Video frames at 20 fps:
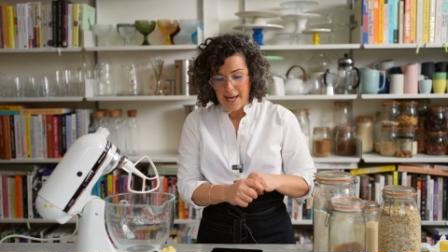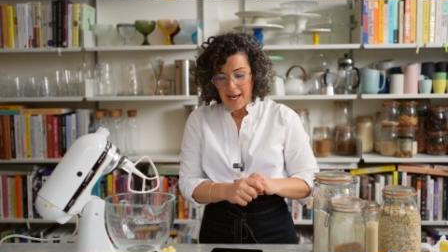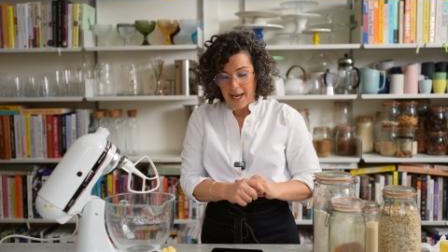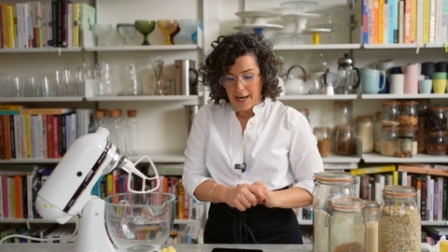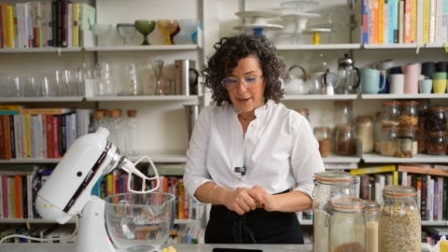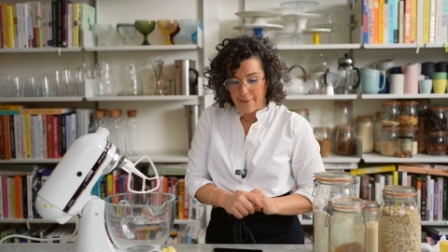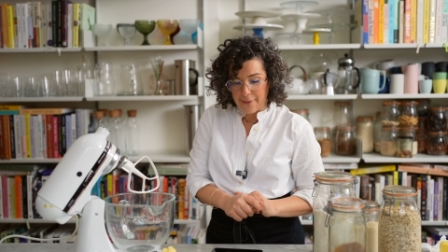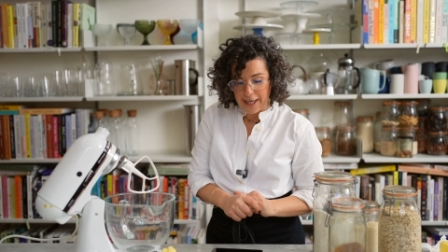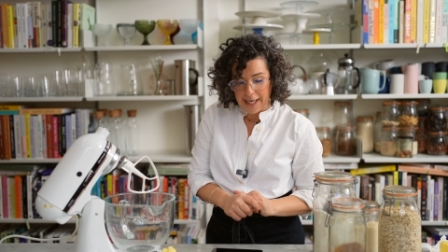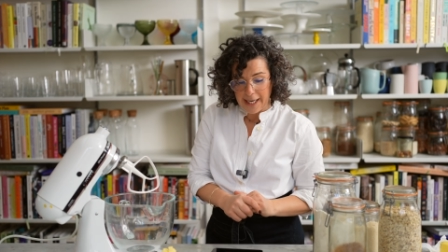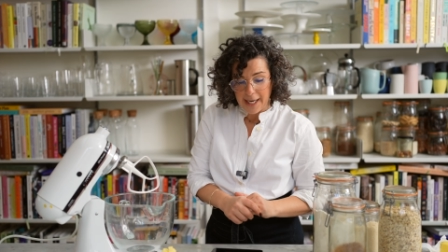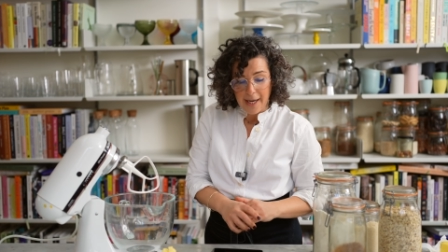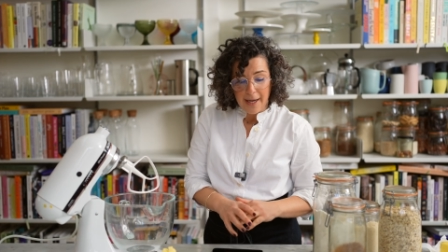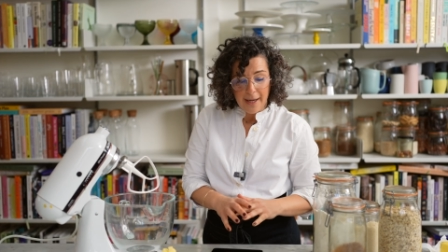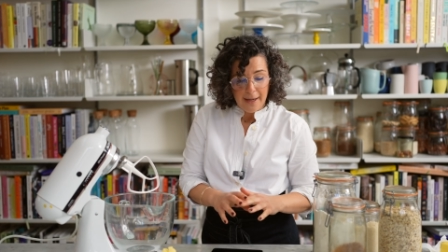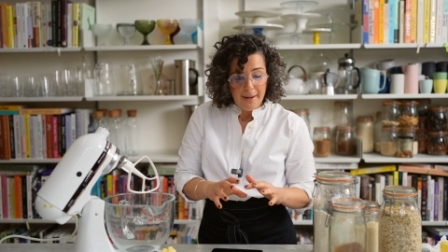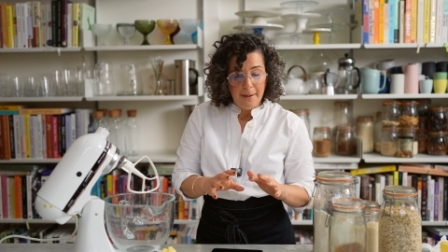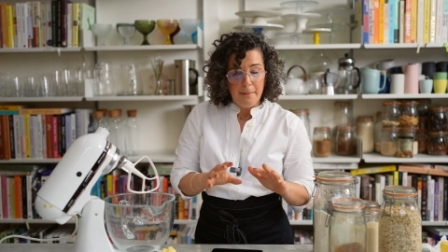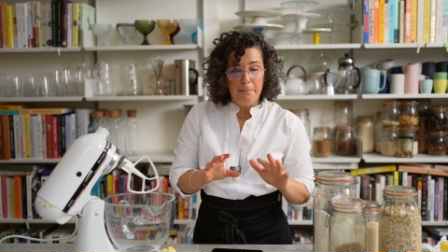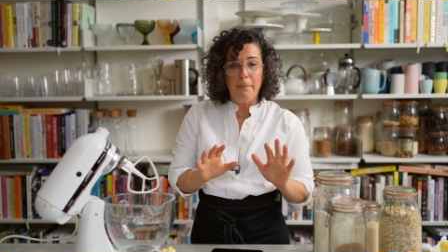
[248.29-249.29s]
Anyway,
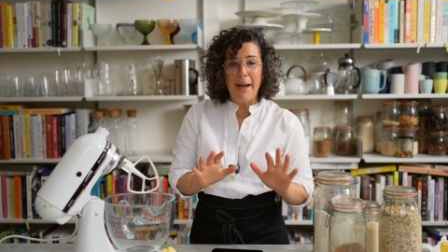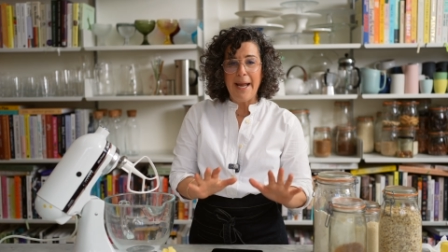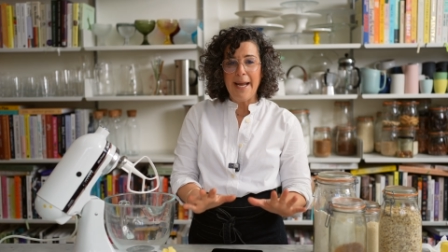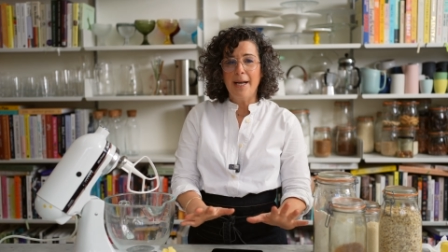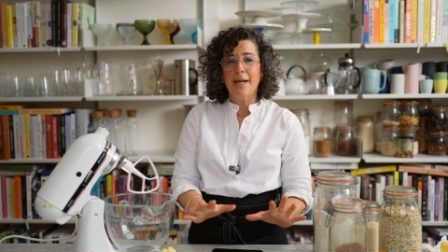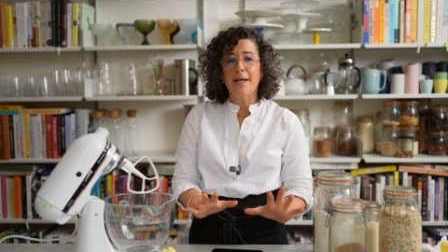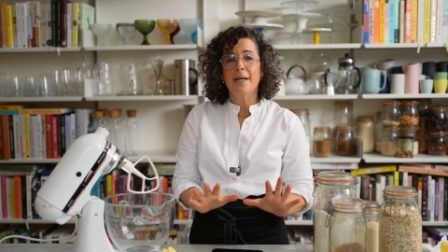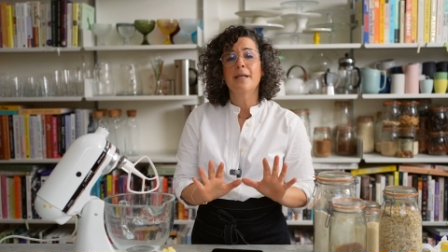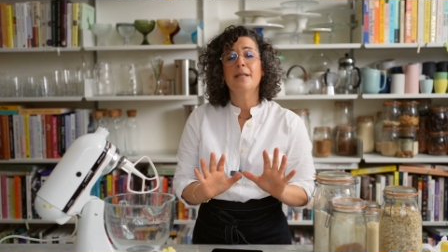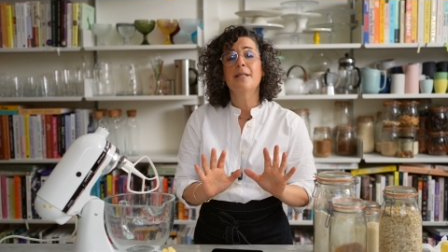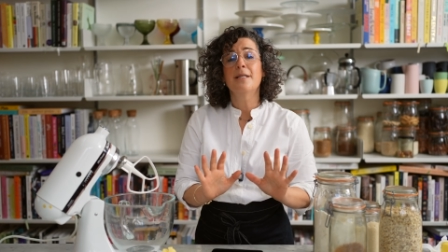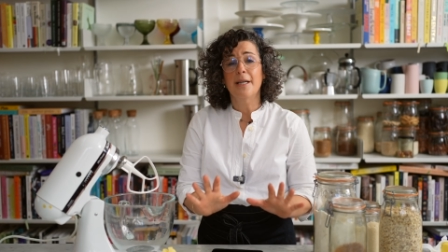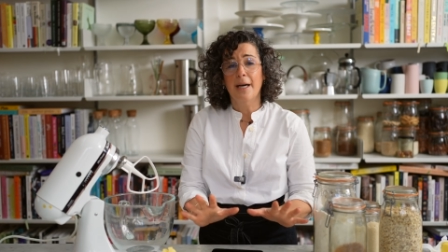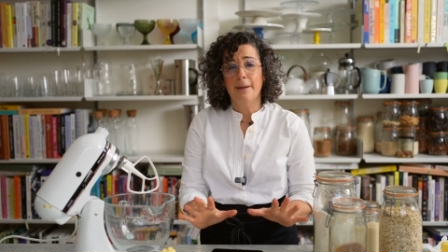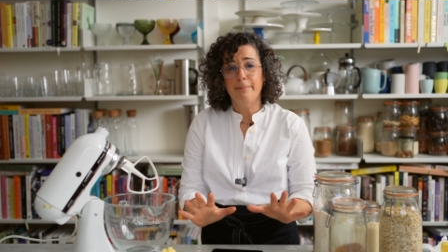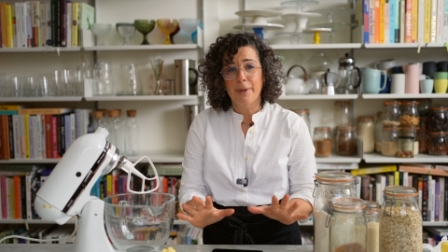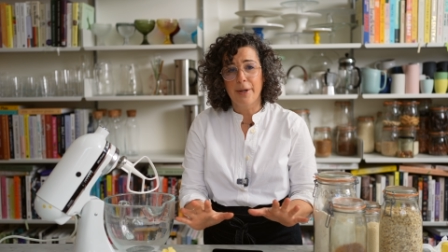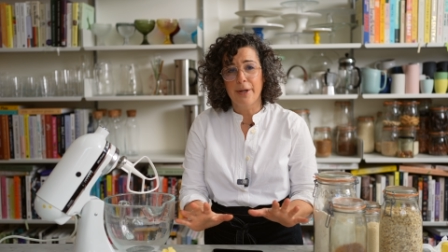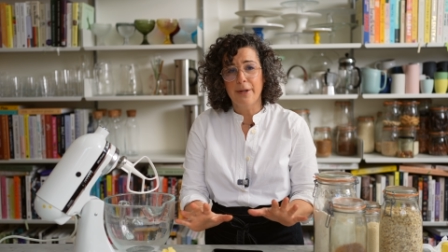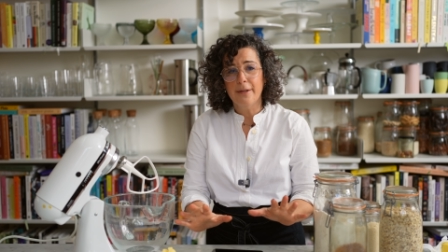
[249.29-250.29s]
make
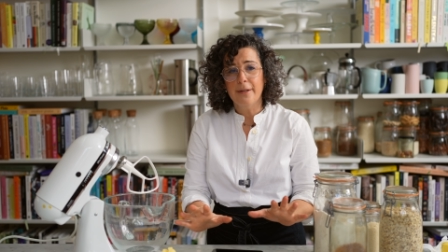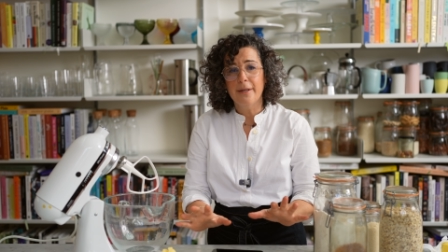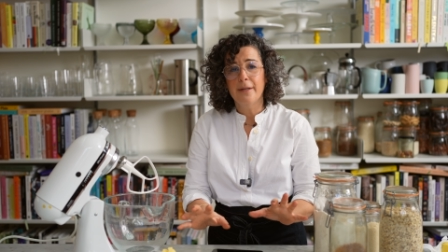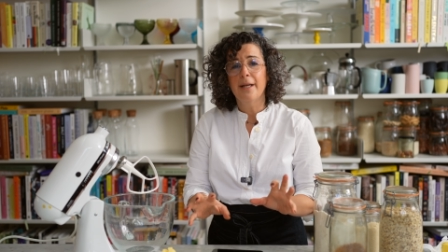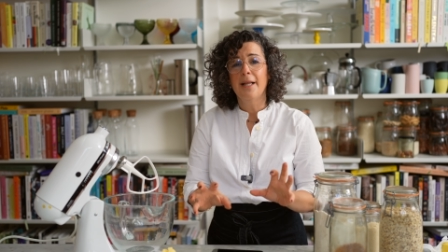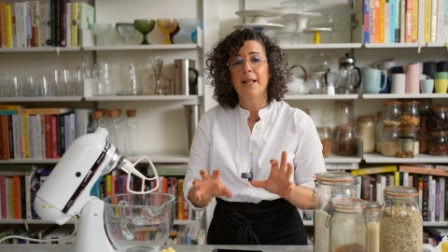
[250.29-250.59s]
double,